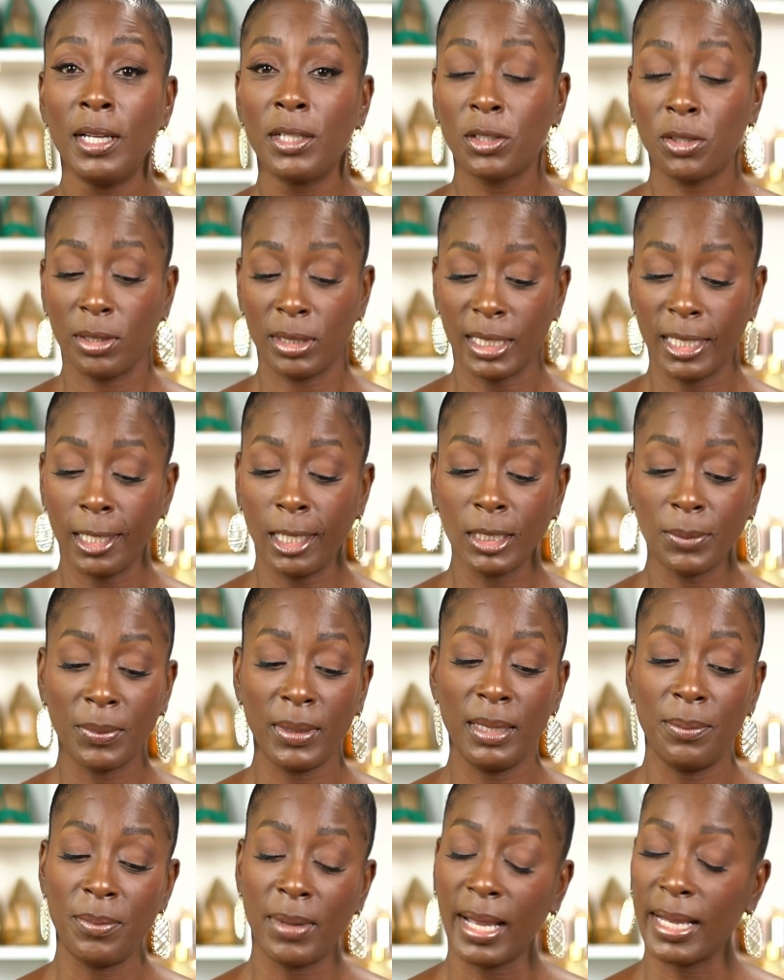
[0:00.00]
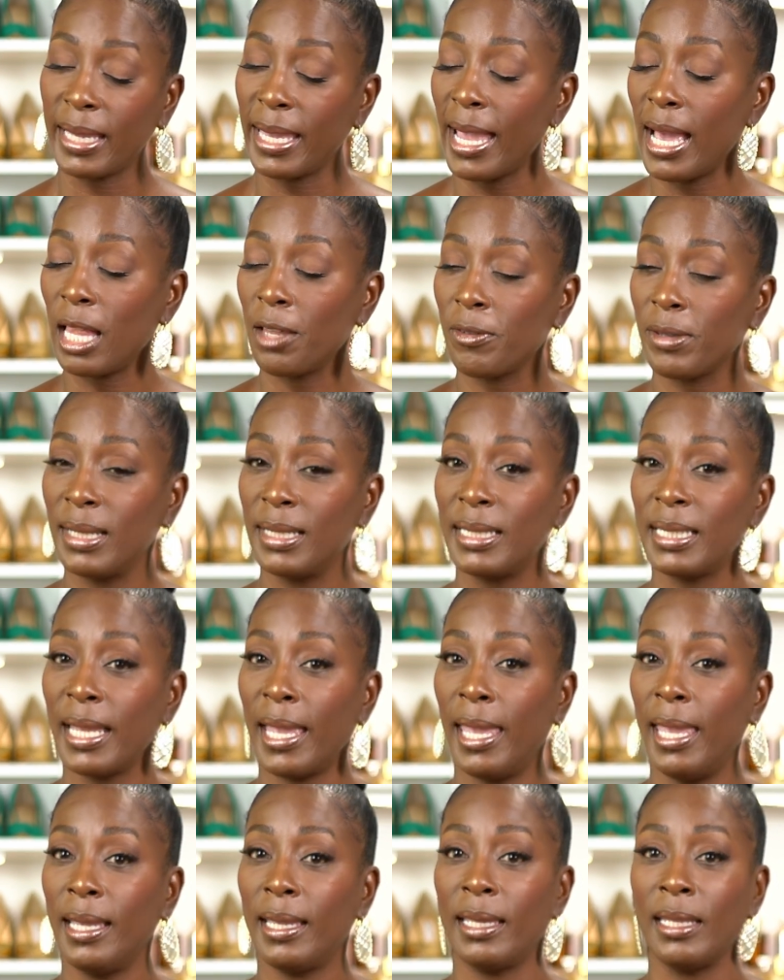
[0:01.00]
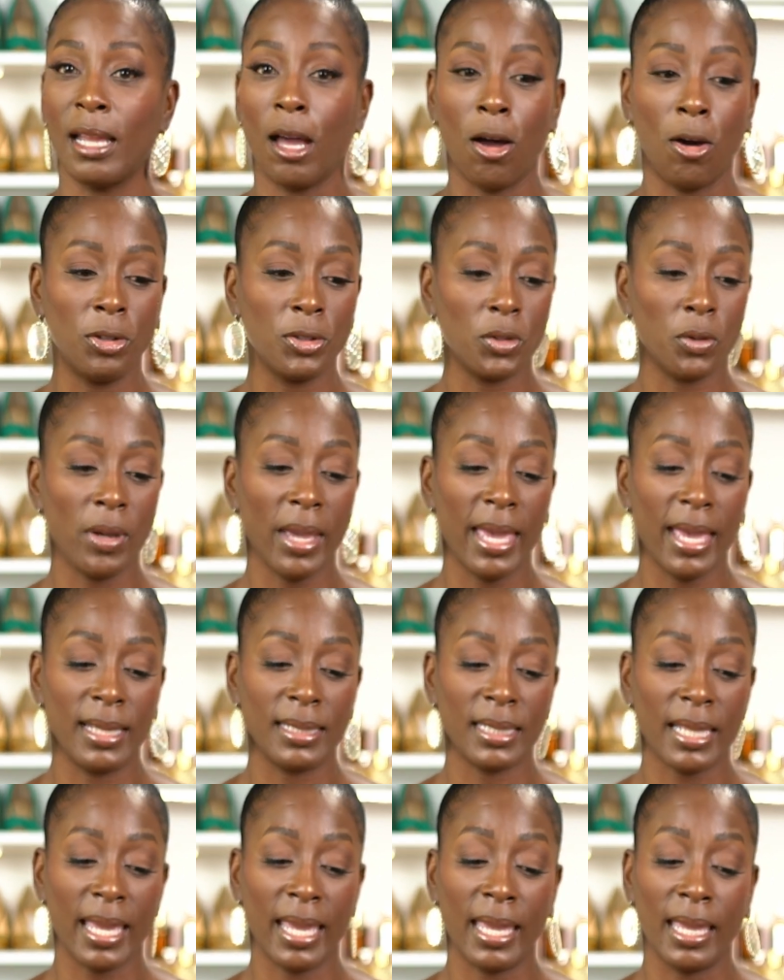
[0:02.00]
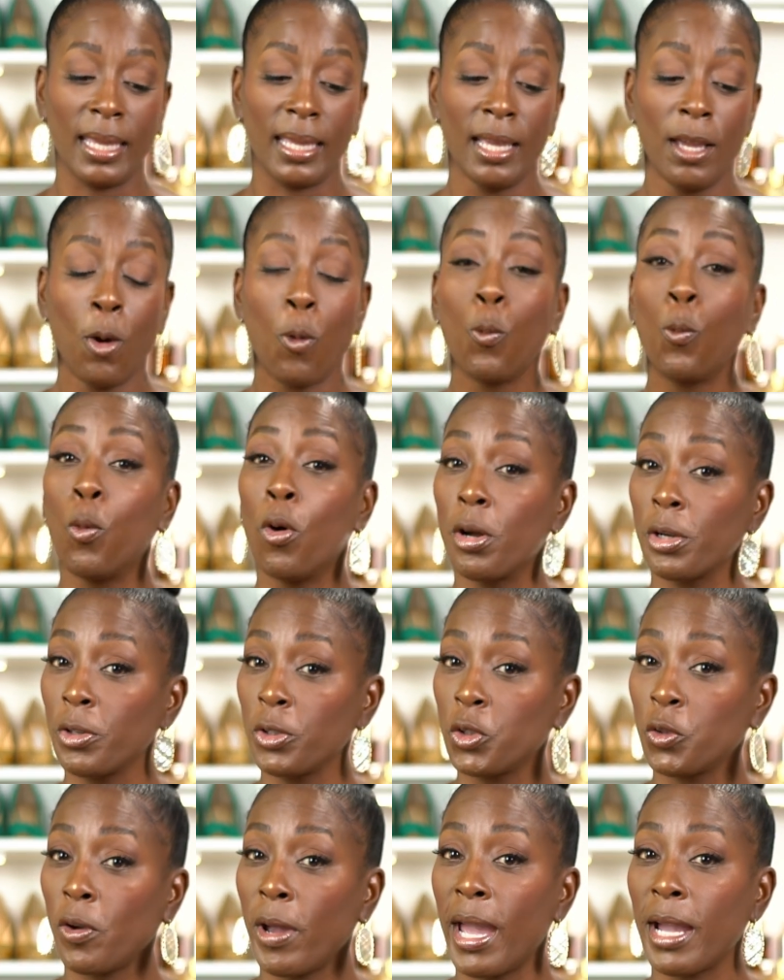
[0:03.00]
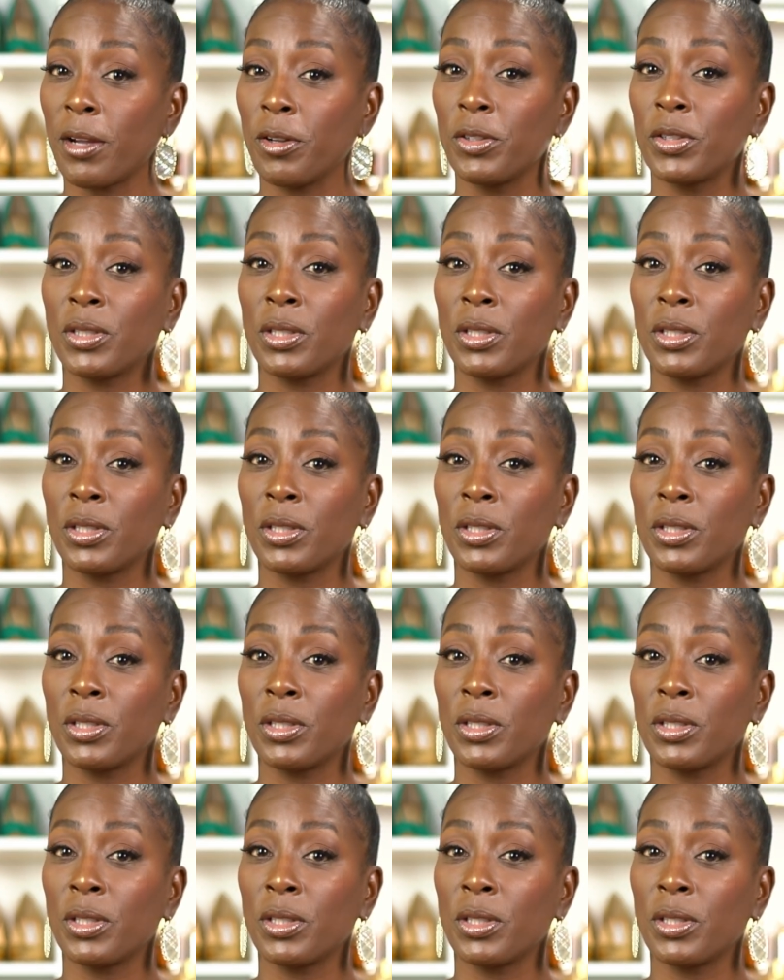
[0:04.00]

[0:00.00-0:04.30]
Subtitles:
So it tells me my calorie intake. It also has a water tracker.